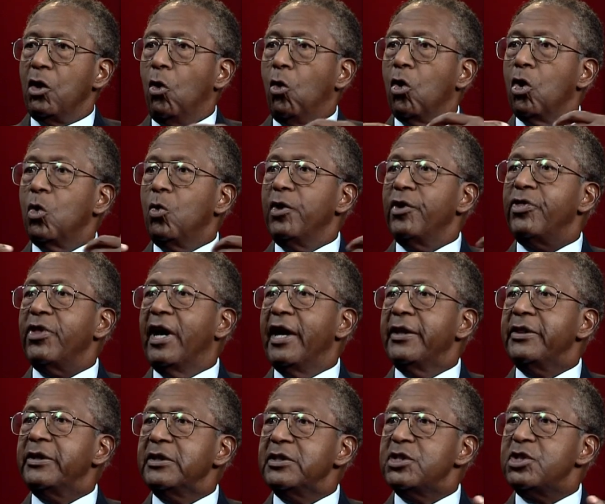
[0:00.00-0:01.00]
or with
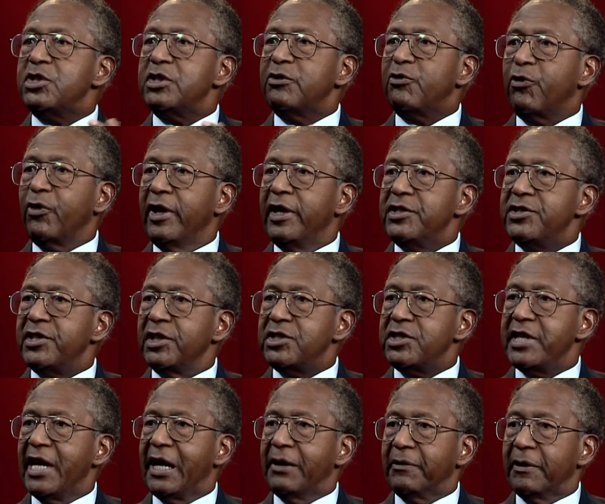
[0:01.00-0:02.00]
others, friends,
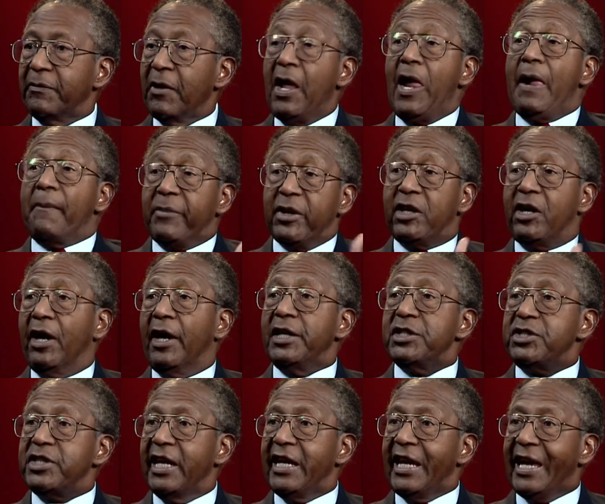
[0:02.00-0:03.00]
etc.,
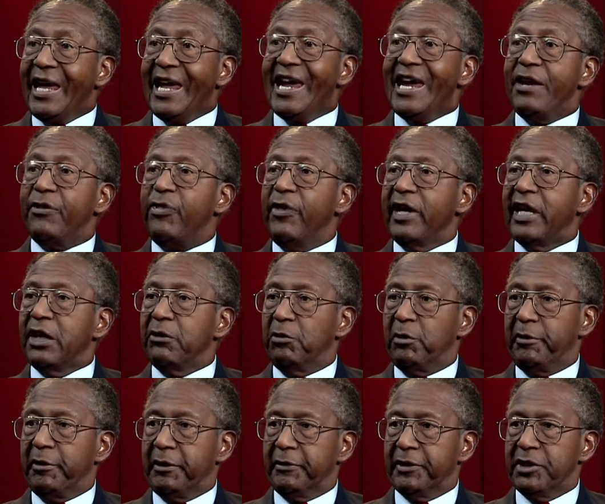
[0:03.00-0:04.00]
because they, A, think it
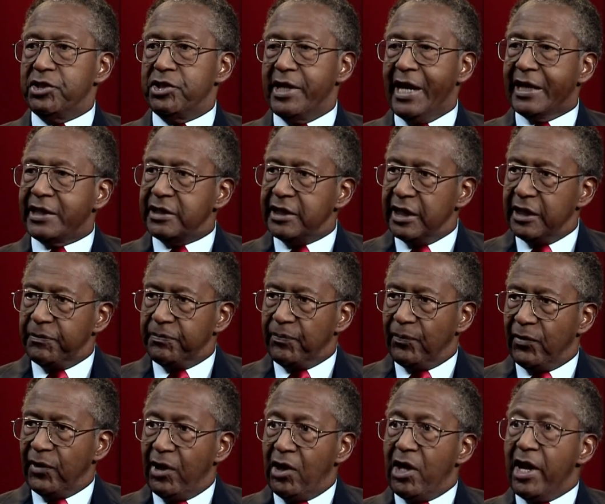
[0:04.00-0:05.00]
will be rejected,
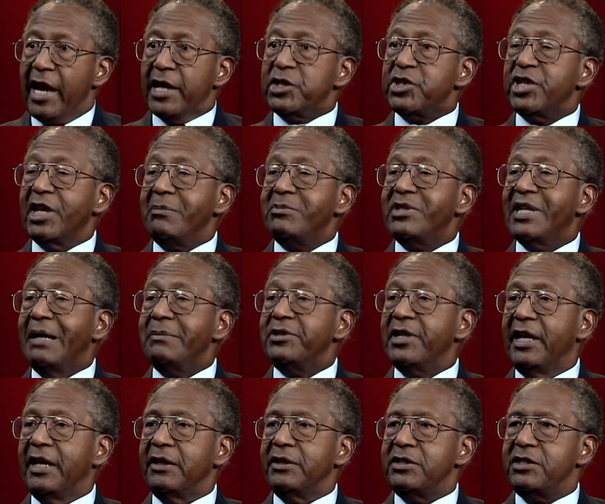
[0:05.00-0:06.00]
and sometimes
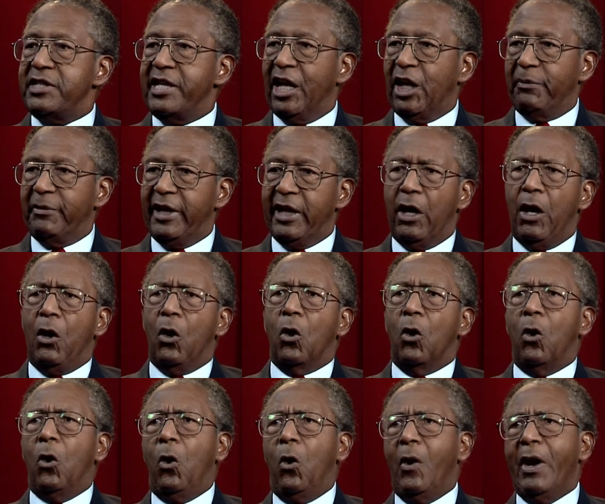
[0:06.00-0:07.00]
they tell me,
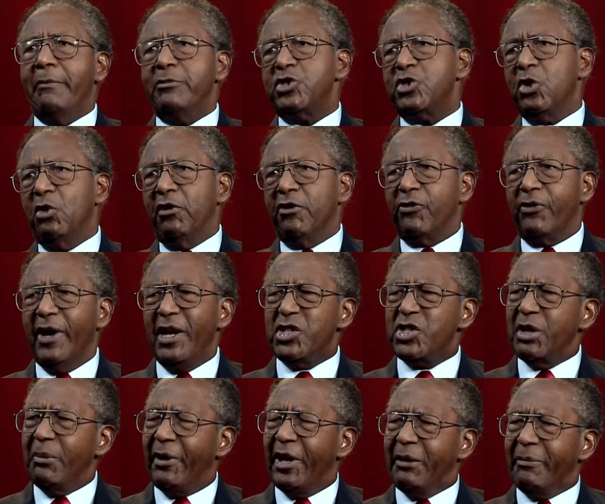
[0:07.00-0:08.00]
oh, I'm so afraid
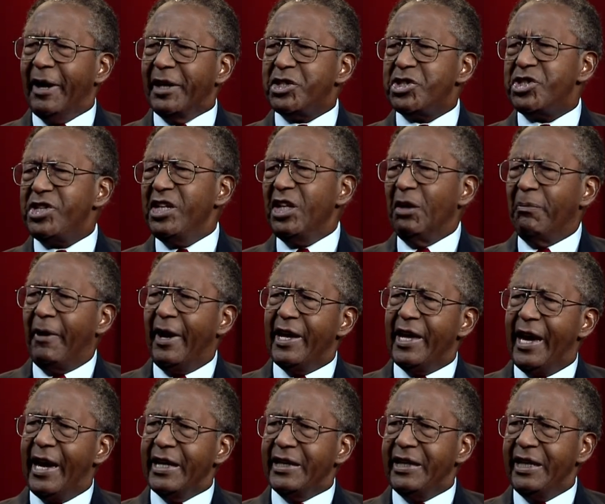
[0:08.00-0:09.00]
somebody might steal my
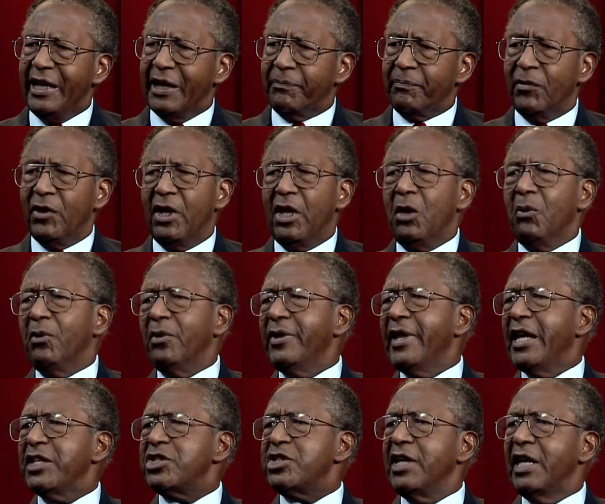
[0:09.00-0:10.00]
idea. Well,
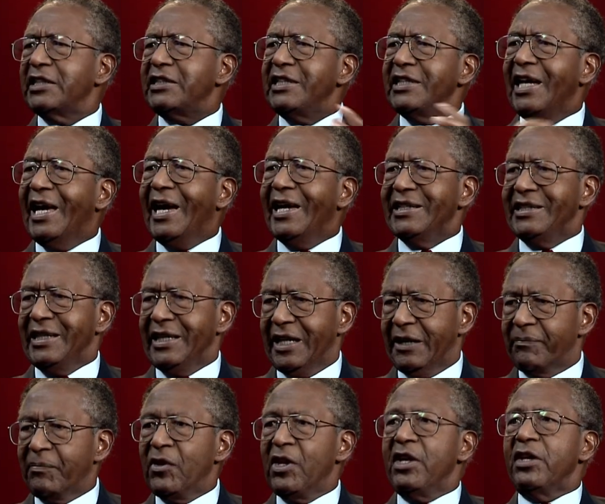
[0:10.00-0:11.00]
that's not the
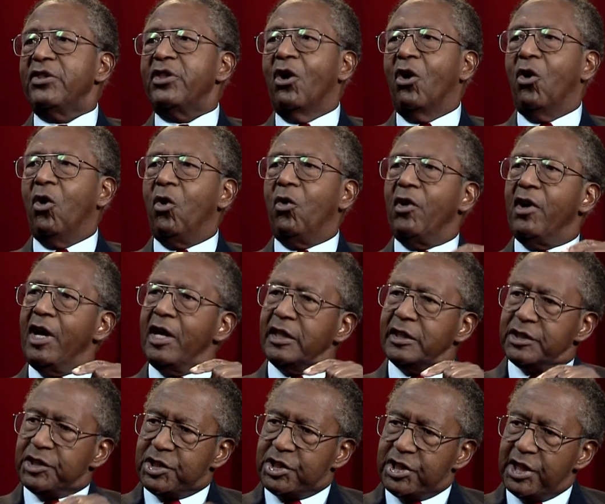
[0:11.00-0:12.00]
idea. The whole
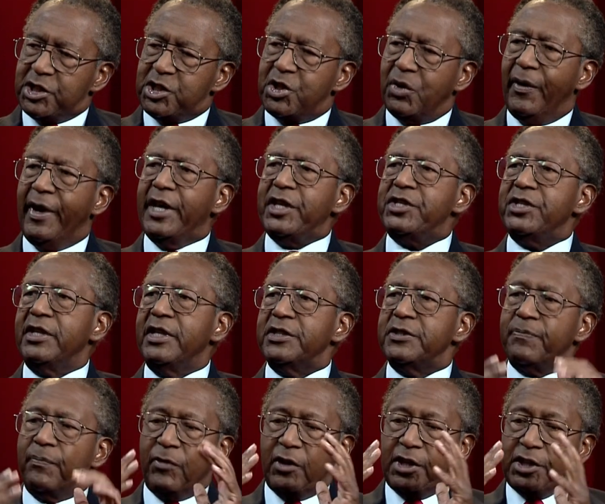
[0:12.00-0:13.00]
situation
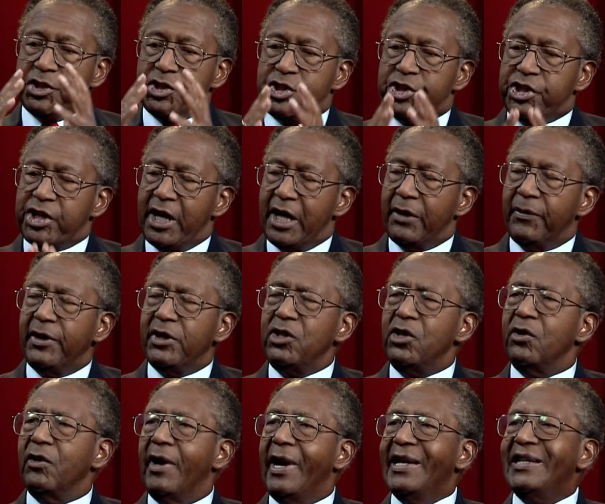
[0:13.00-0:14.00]
is sharing
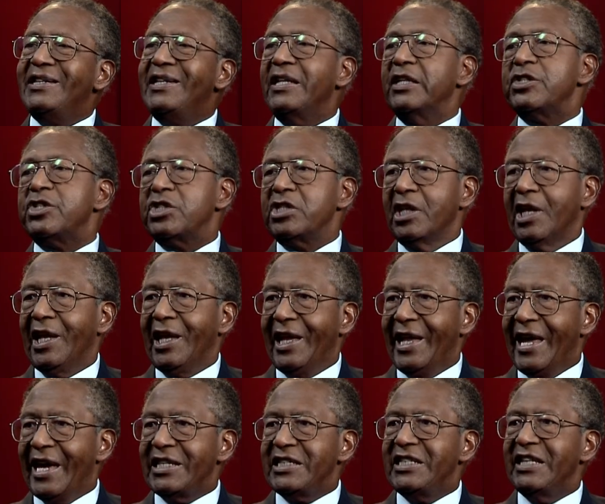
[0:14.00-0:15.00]
your idea
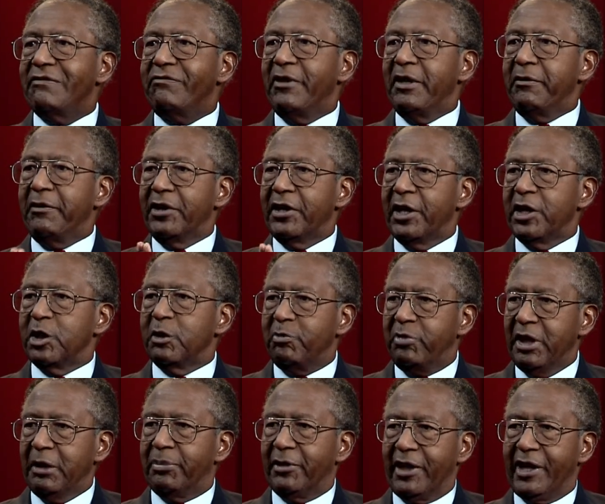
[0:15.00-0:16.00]
selectively with other
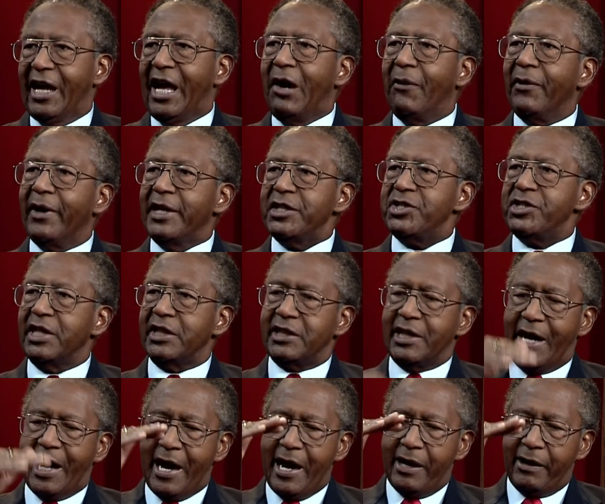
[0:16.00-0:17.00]
people, and how would I set
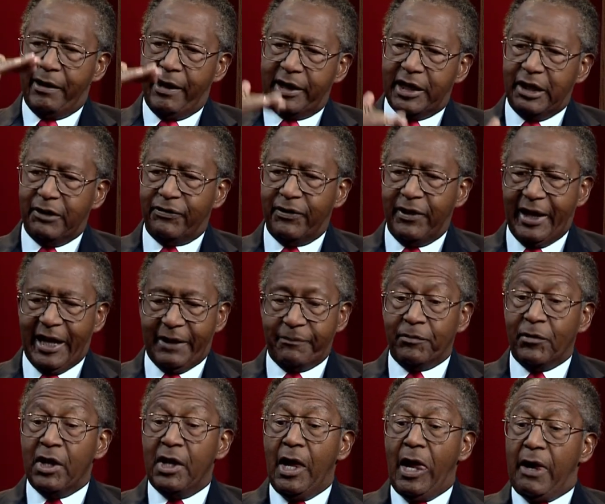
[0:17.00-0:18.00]
the hierarchy for
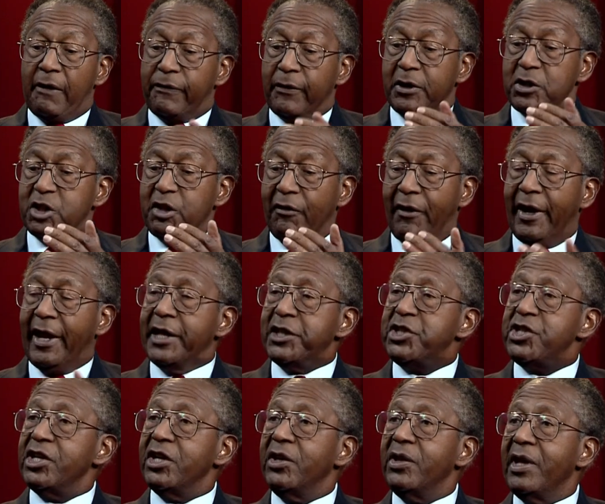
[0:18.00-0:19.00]
that? First of all, I'd
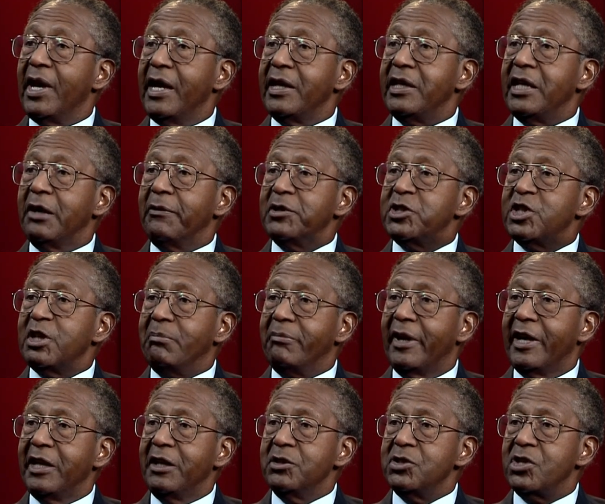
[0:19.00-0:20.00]
share the idea with
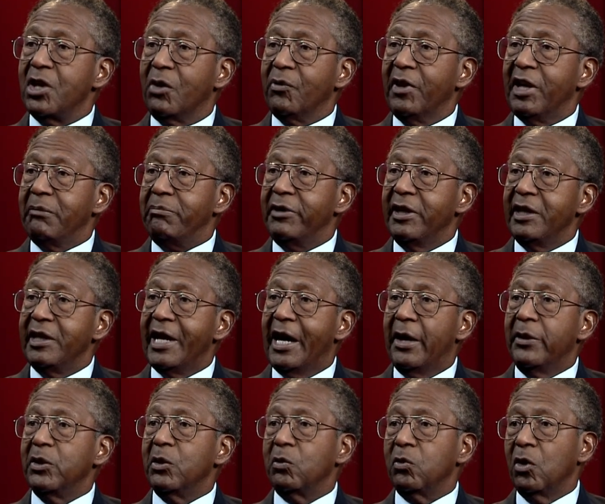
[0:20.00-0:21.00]
somebody who's already been
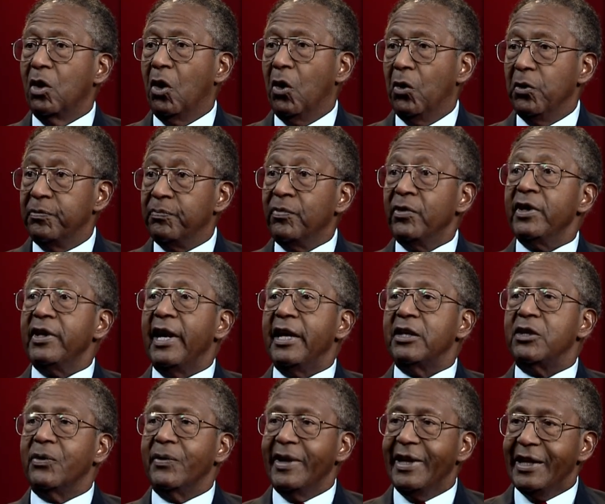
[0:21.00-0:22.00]
down the road
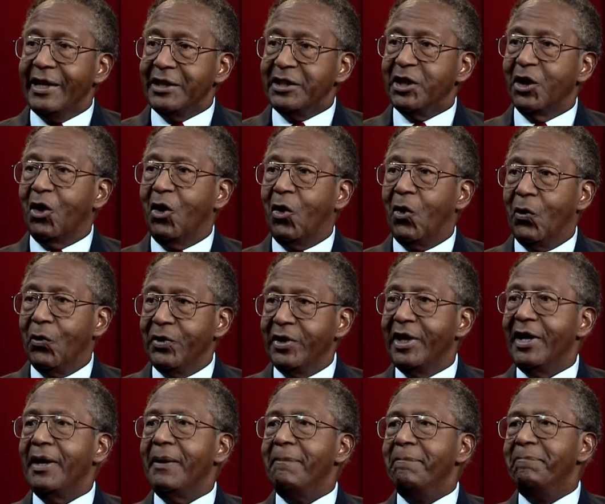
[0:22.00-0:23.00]
and created their
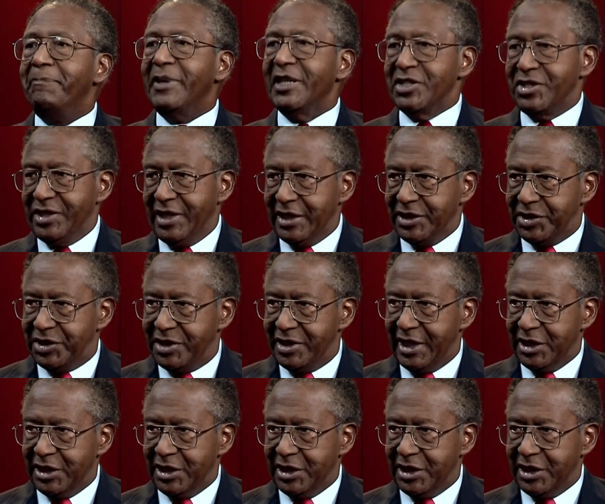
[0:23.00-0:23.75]
own business.